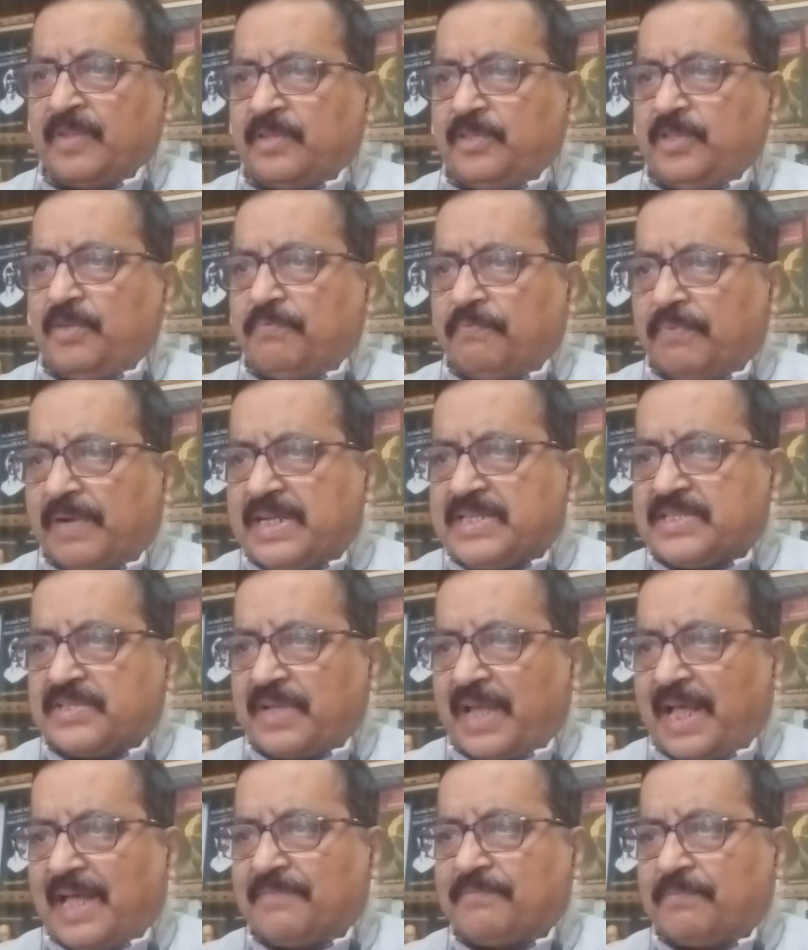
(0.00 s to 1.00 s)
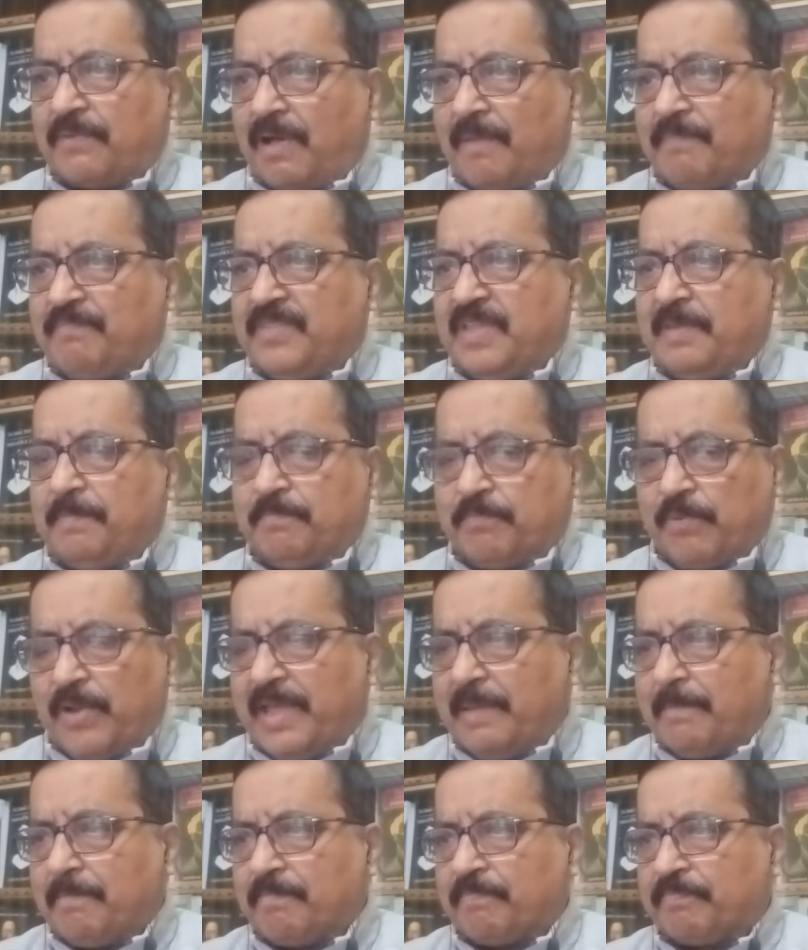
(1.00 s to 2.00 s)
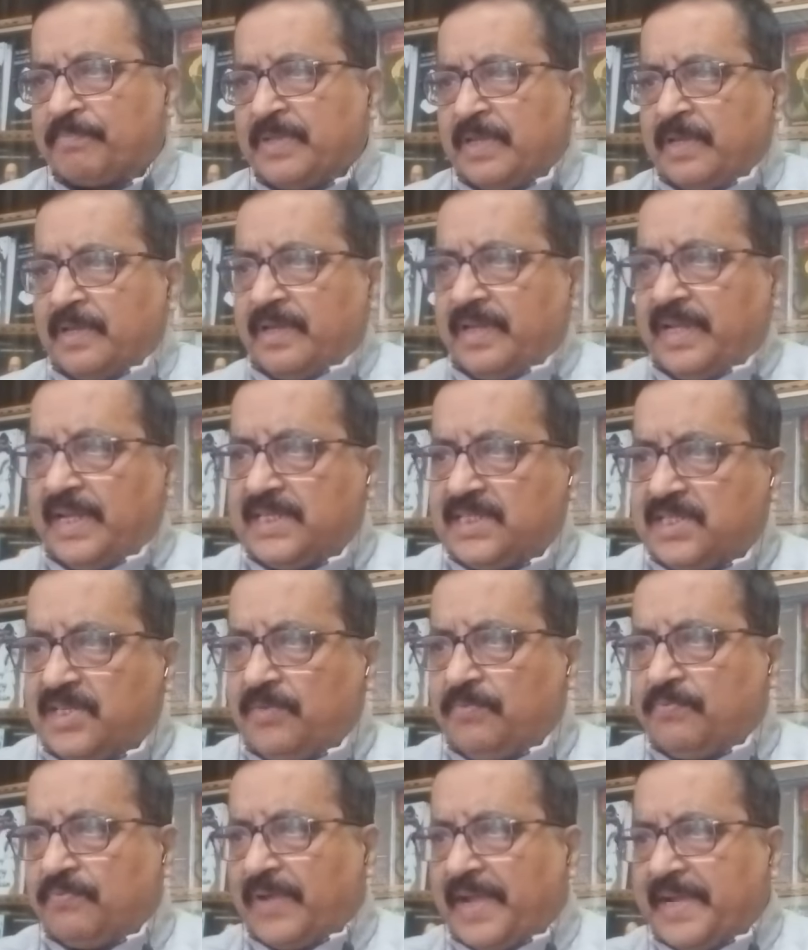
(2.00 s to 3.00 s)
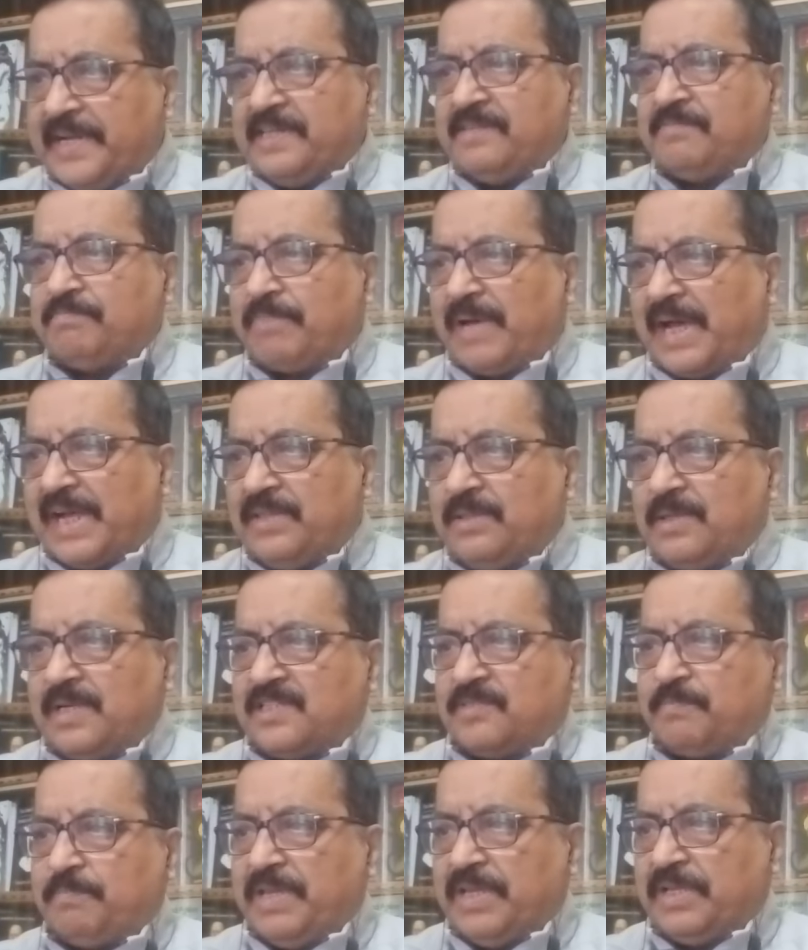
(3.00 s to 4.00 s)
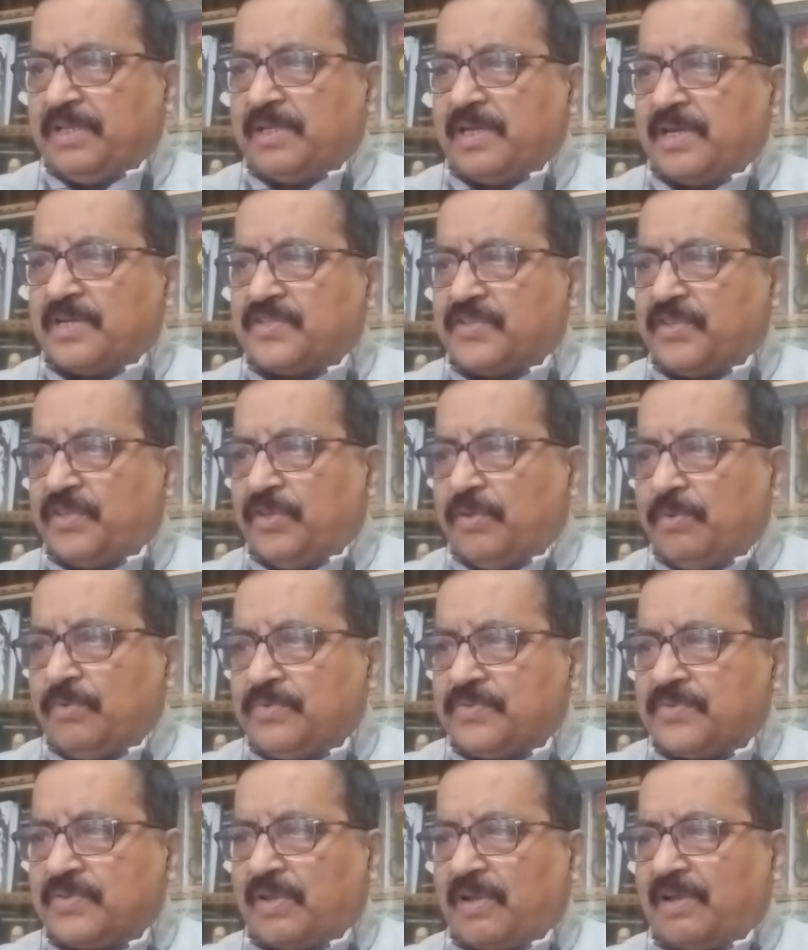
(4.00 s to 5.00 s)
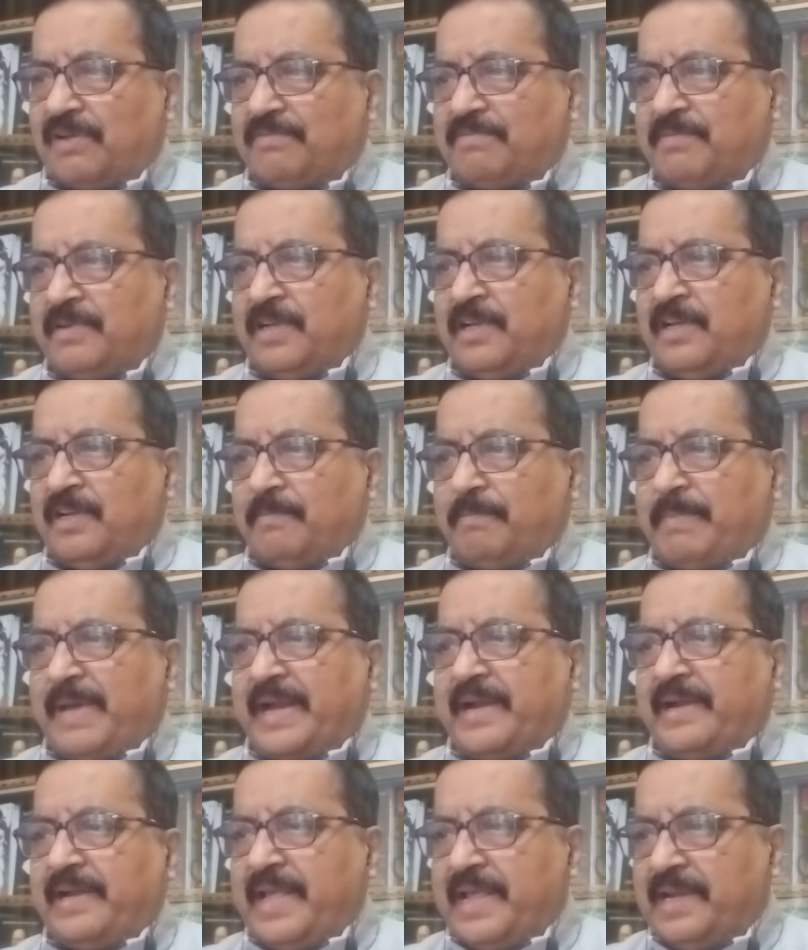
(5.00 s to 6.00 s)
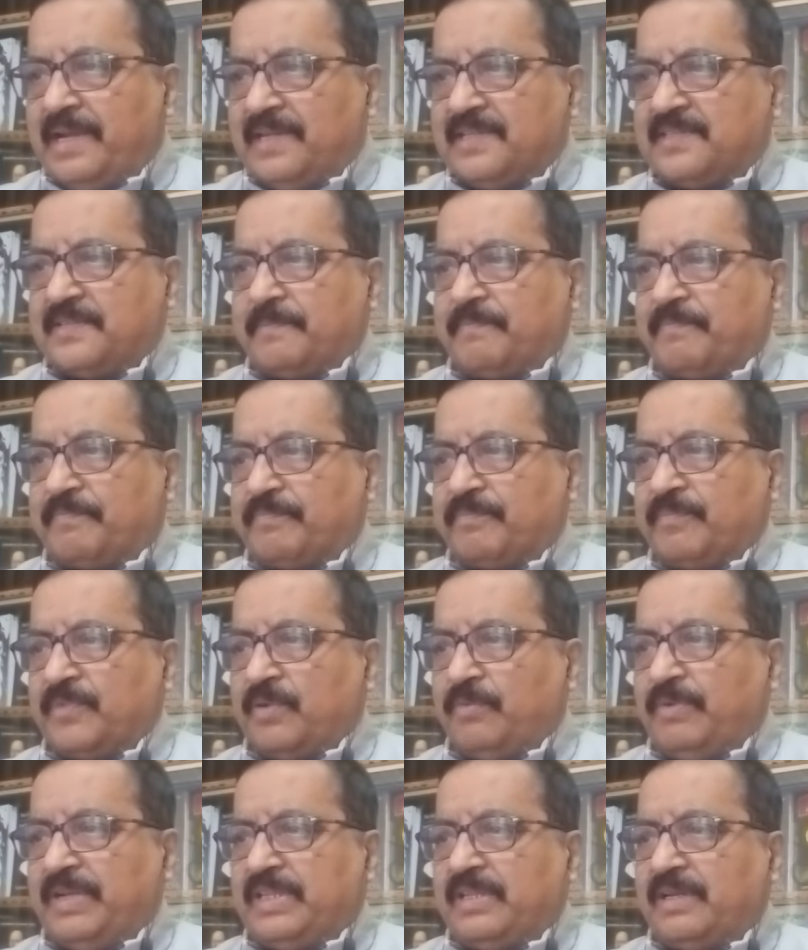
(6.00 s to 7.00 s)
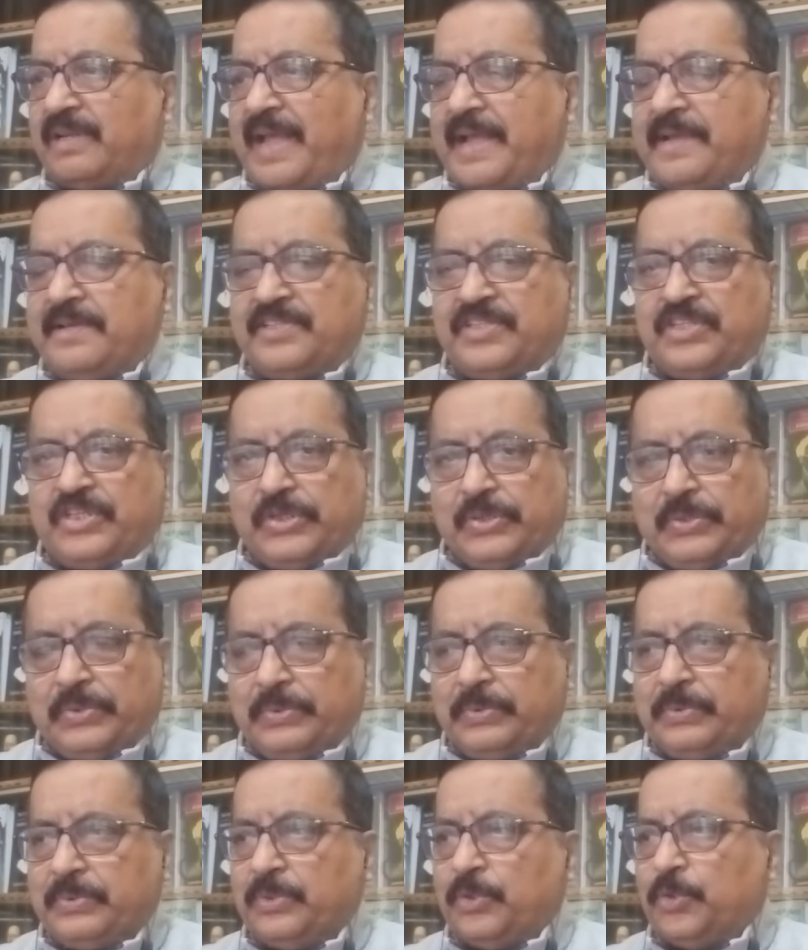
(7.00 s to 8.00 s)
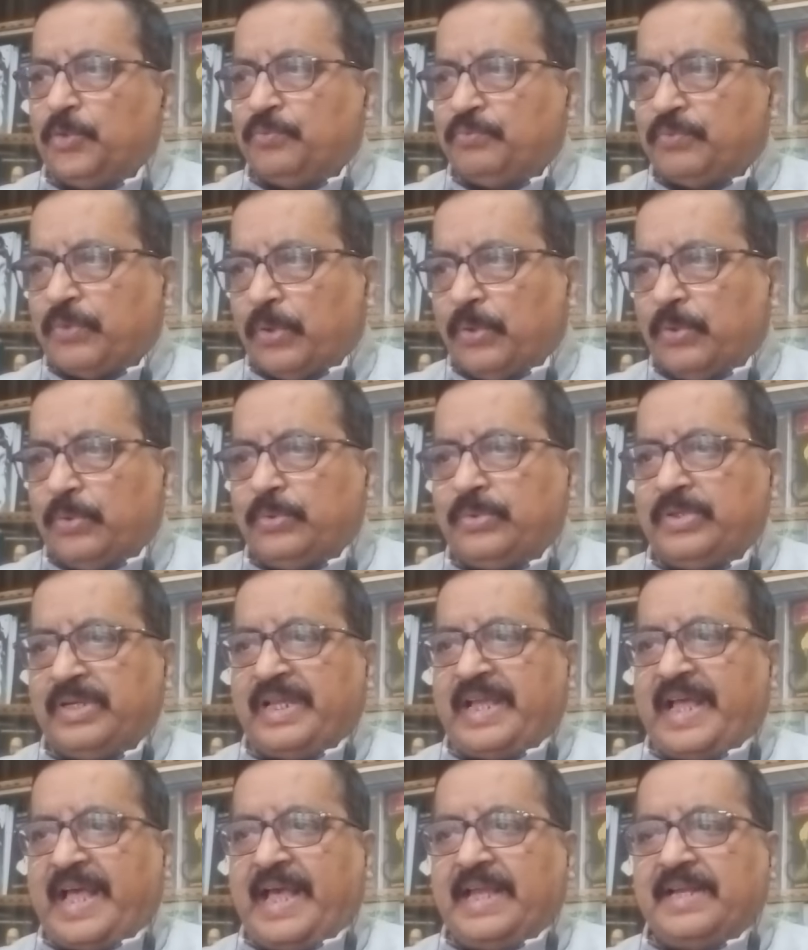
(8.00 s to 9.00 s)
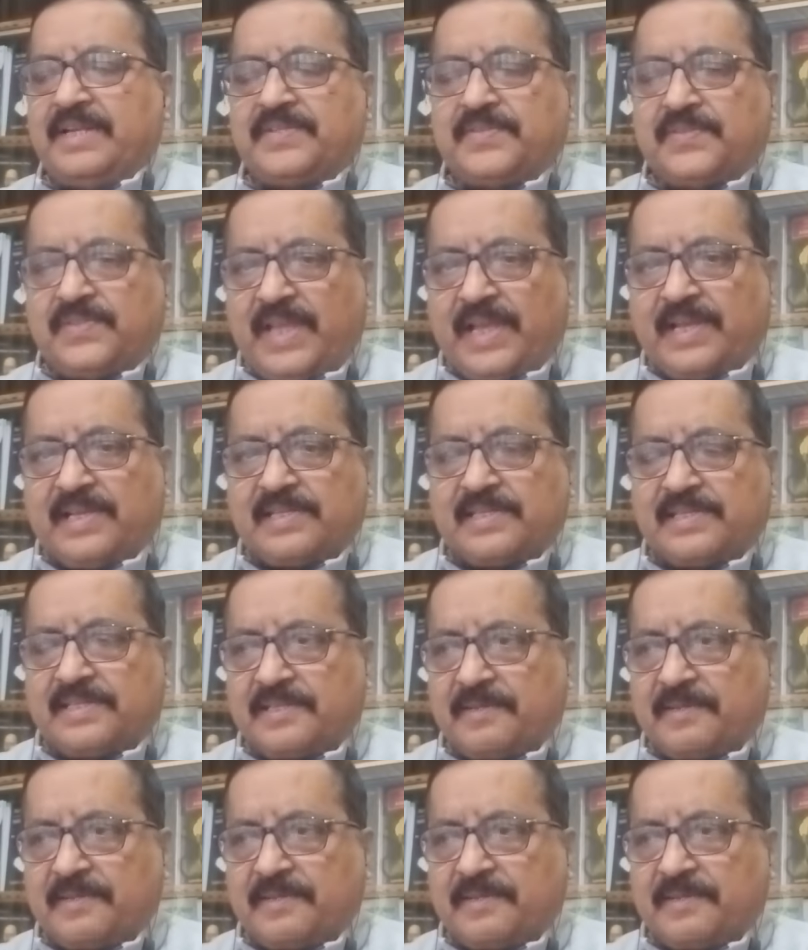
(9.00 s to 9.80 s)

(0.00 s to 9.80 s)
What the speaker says: The first half of the poem is defined by the speaker's use of parallelism with lines 2, 4, and 6,